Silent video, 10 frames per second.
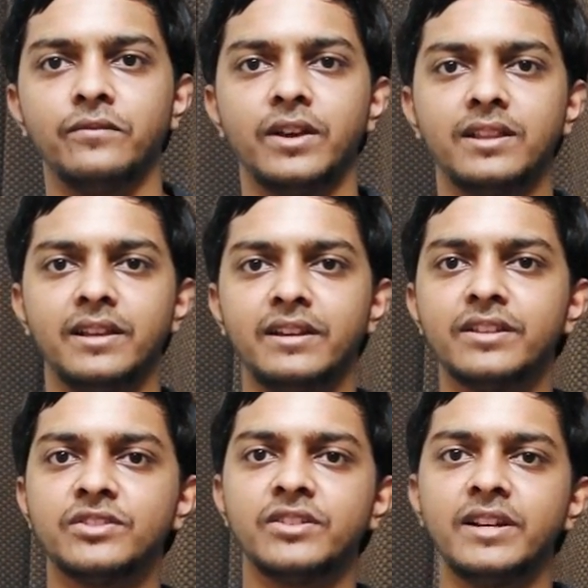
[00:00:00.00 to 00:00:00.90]
where the
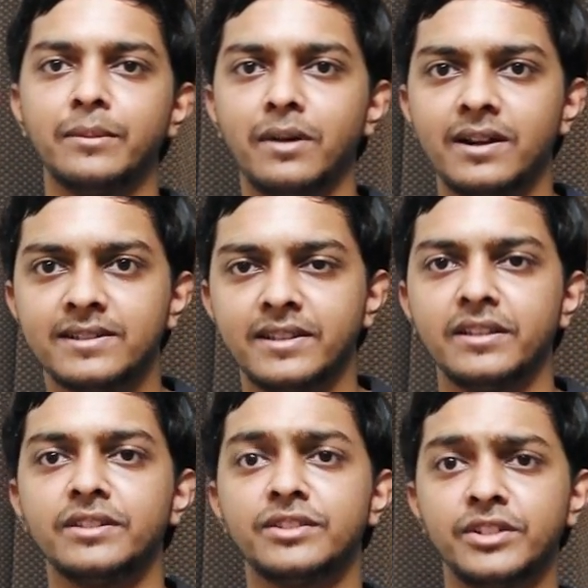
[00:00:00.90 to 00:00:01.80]
industrial demands
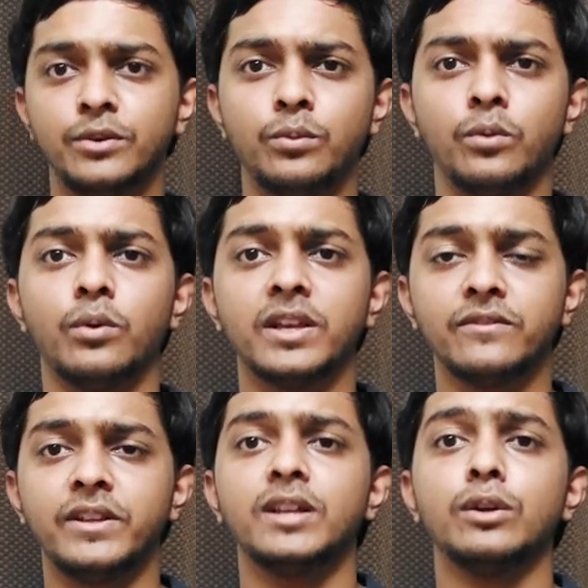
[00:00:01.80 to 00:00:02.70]
and the institute were
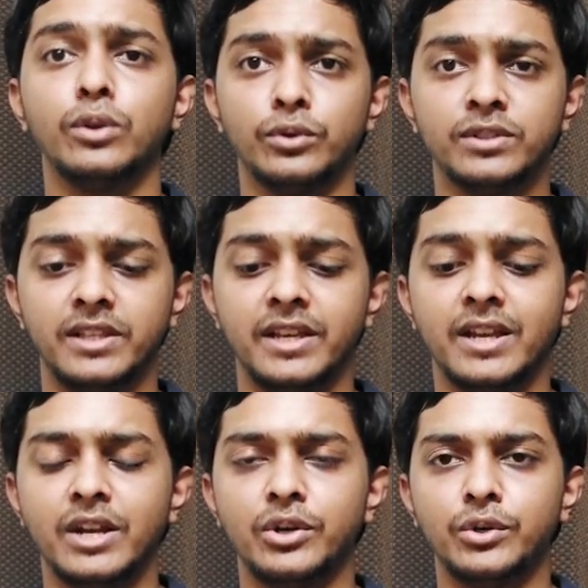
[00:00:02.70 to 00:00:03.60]
working very closely
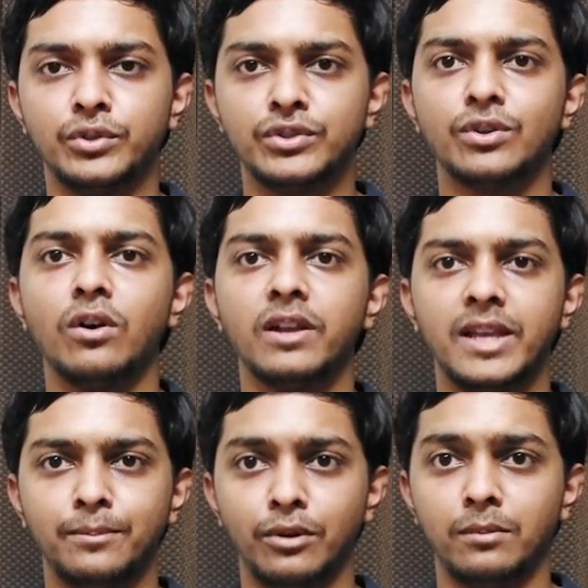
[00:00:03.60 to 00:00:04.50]
to
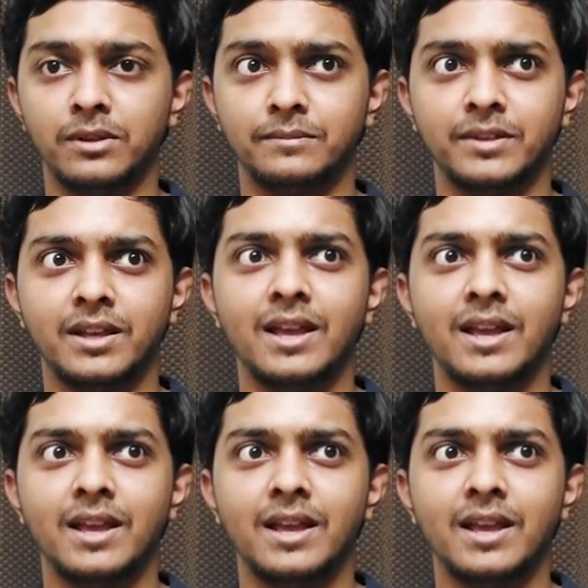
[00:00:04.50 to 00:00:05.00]
solve a problem.